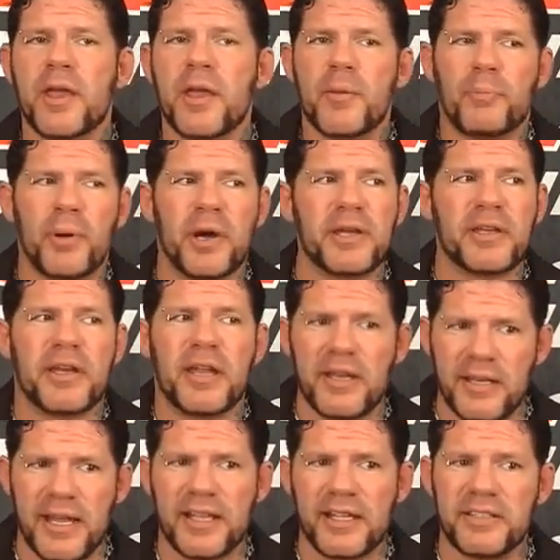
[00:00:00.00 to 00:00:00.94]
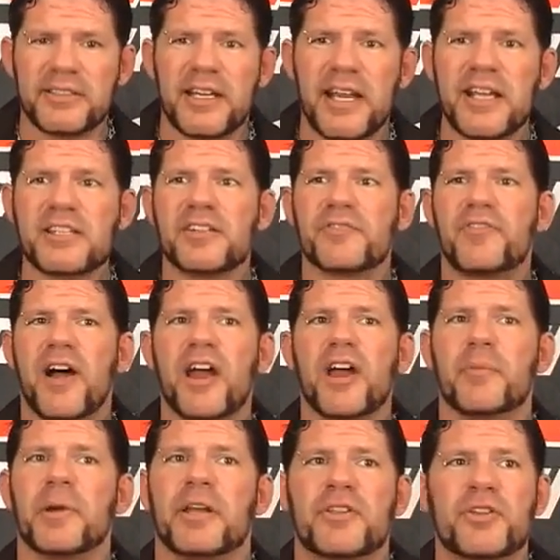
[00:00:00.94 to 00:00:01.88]
But in today's
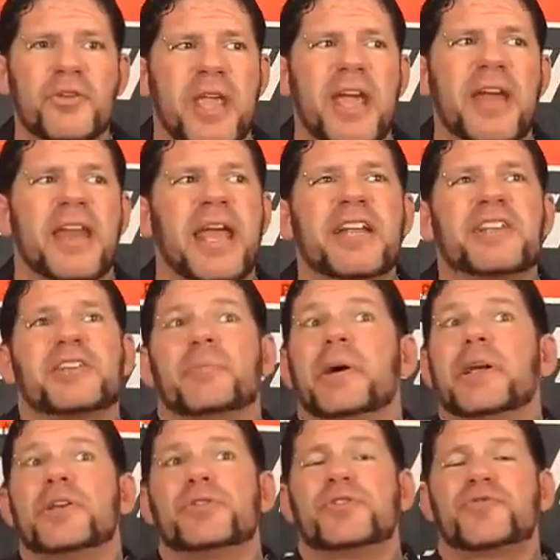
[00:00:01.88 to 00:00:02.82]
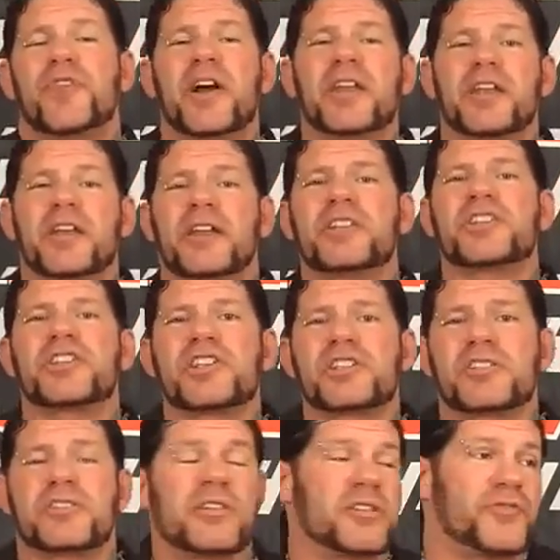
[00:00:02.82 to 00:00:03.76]
environment, you can't hate somebody who's funny. It's
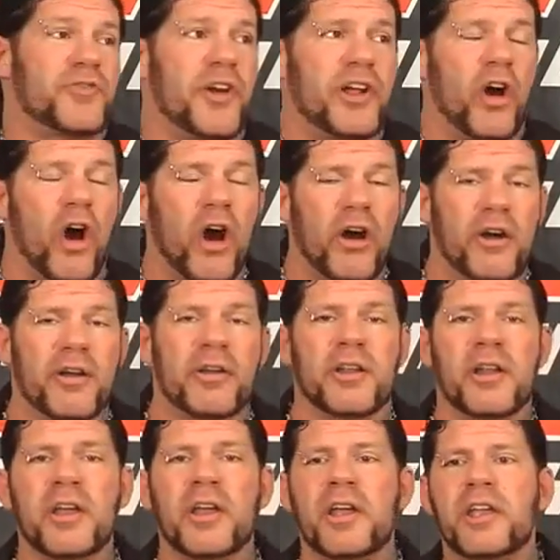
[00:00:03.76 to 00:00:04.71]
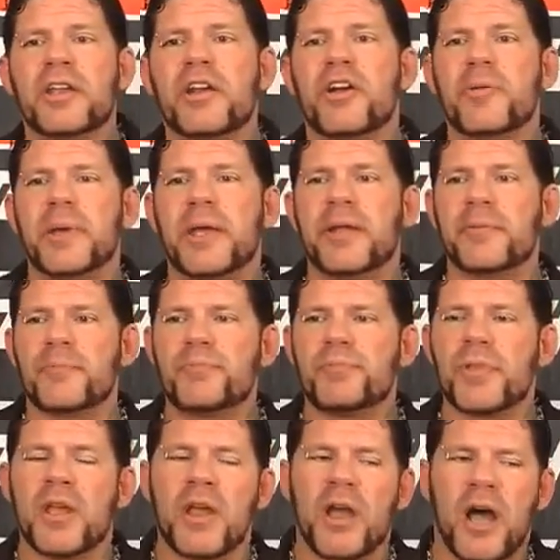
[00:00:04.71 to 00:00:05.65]
very hard. You know what I mean?
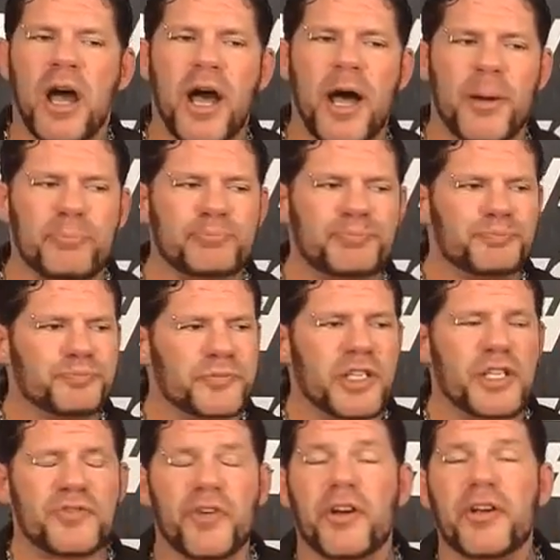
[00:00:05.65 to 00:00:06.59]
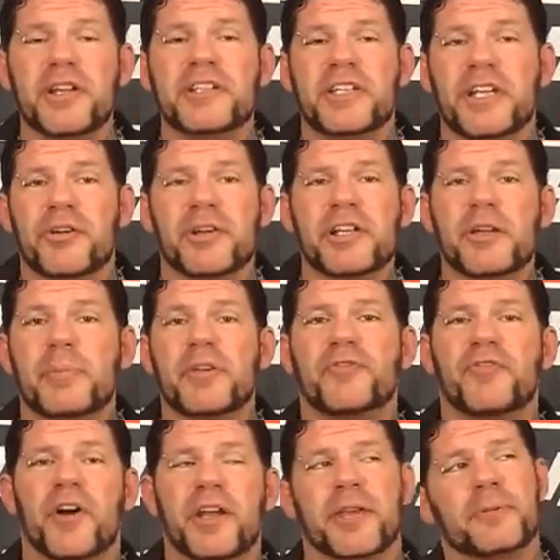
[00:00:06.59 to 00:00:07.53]
It's very endearing to be
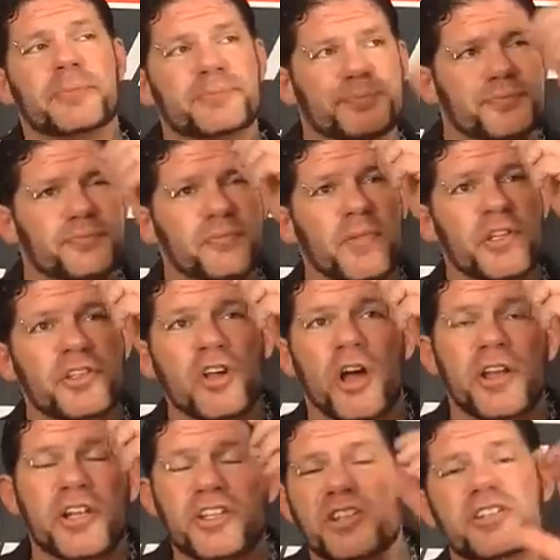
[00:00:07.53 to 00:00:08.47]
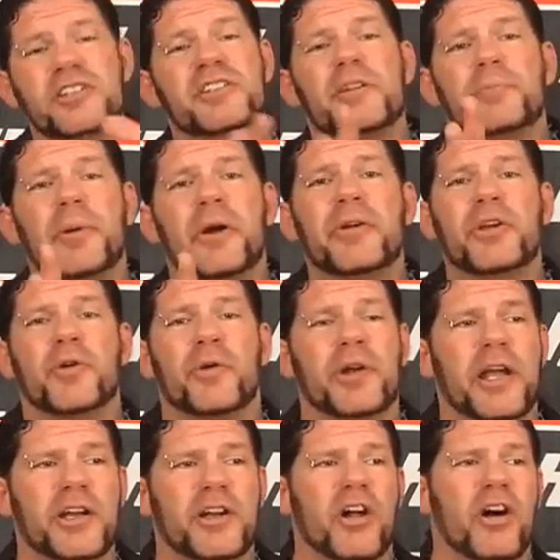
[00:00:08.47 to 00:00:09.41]
funny. So this isn't to bury
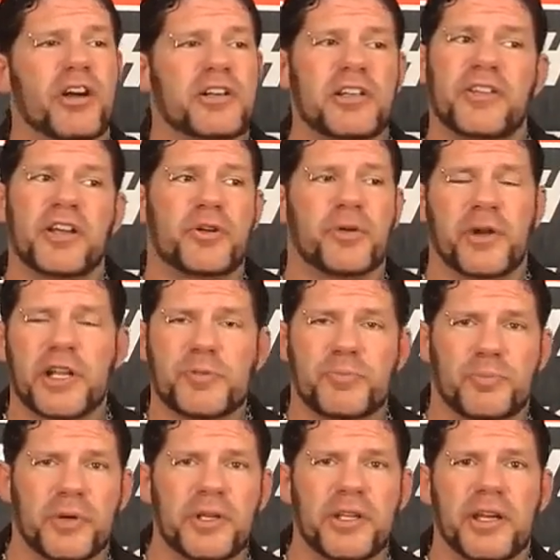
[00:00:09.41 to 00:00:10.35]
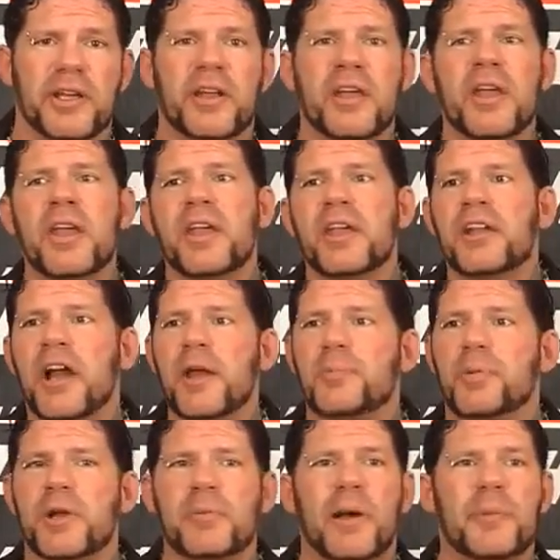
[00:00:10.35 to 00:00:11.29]
Cornette at all, because I think Cornette's brilliant. You know, I'd
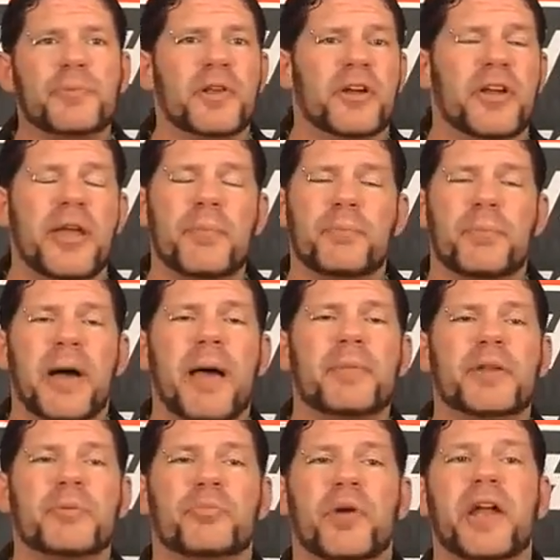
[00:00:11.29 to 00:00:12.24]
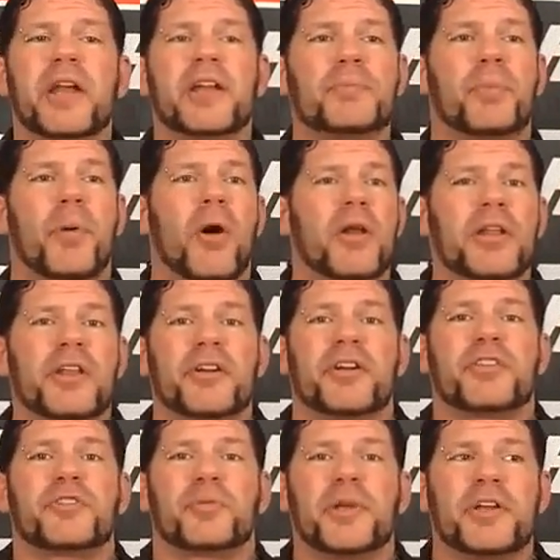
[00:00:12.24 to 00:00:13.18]
put him up there, him, Bobby DeBrain, and Paulie are the
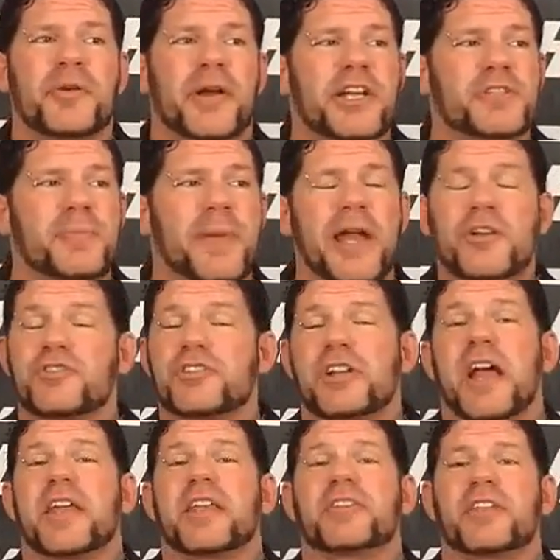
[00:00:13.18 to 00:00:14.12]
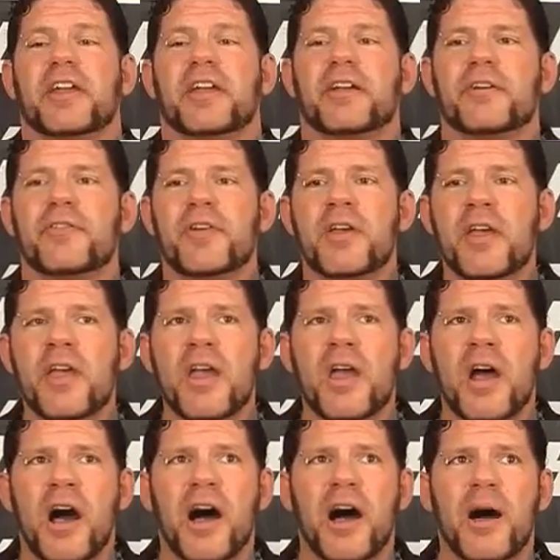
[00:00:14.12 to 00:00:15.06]
three greatest managers I can think of.
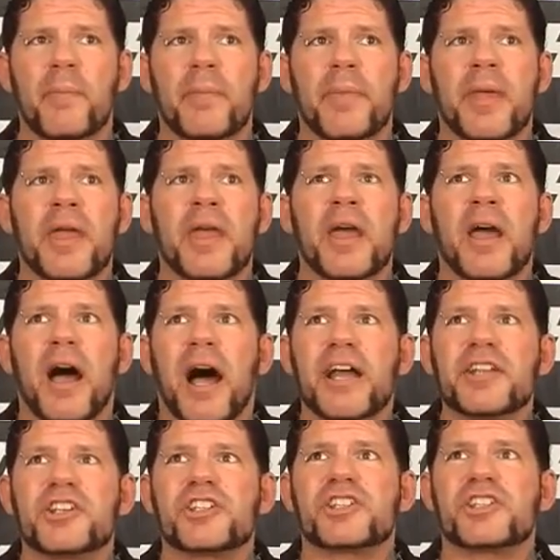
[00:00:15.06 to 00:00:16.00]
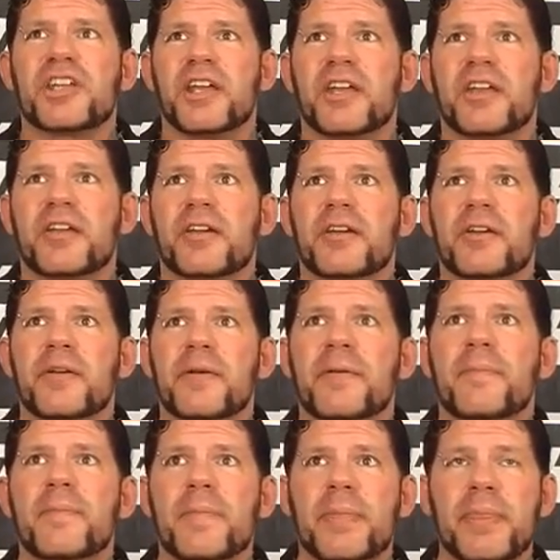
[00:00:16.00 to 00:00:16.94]
I just think,
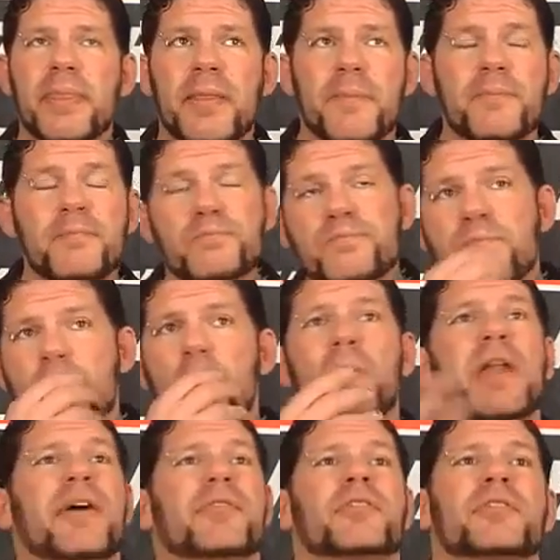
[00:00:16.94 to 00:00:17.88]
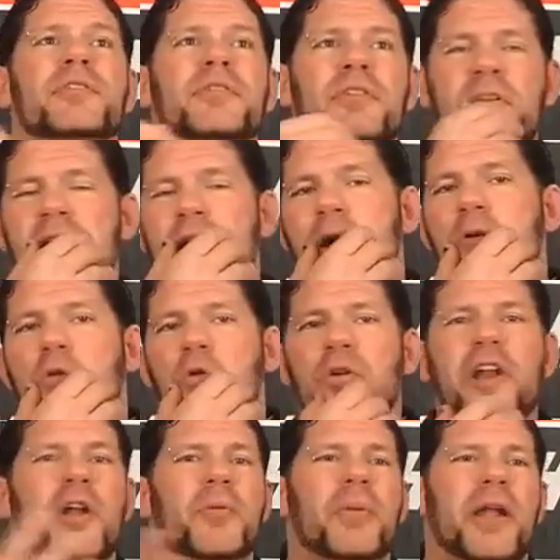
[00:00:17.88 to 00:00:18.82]
whatever. You know,
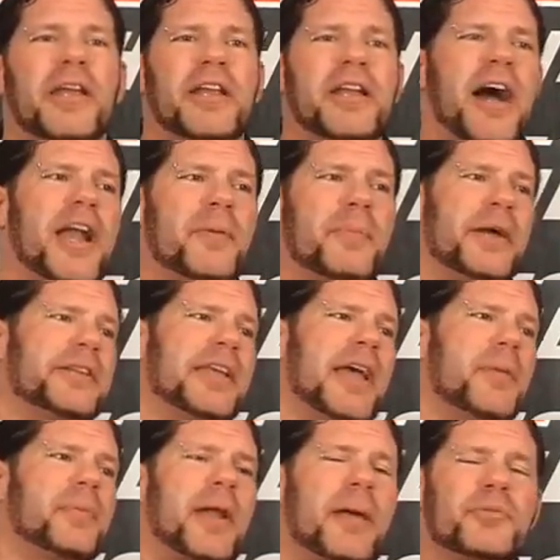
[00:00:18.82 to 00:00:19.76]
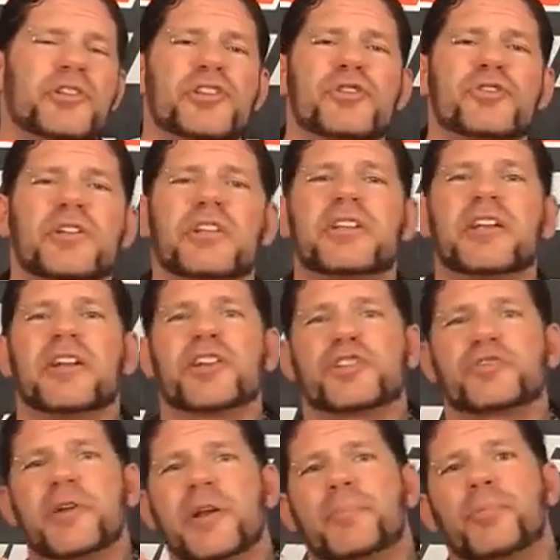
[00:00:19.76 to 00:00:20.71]
Cornette will probably get hot about that, but I'm just using it to
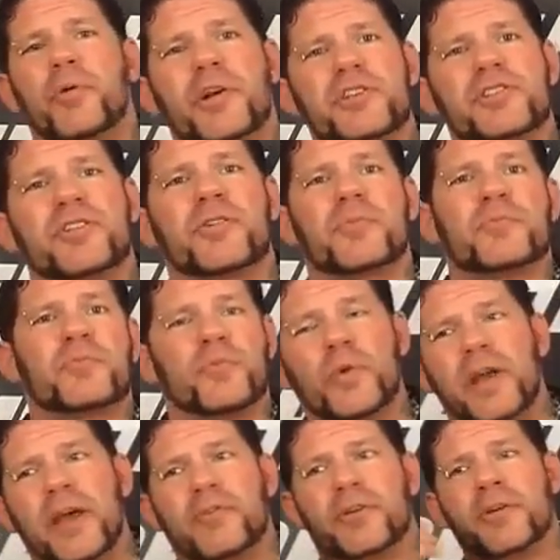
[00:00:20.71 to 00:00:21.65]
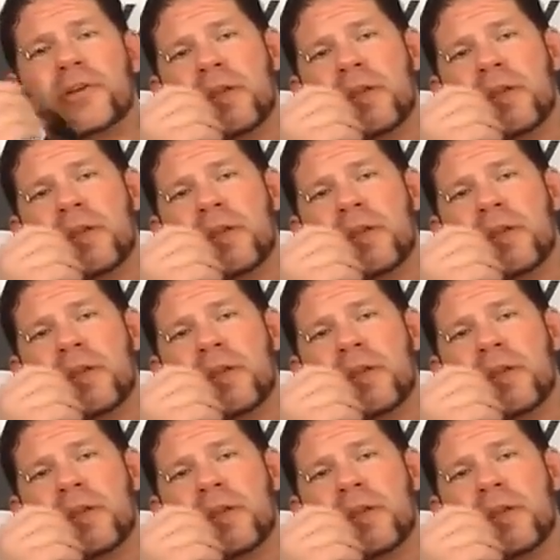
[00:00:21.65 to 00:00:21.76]
illustrate a point, so whatever.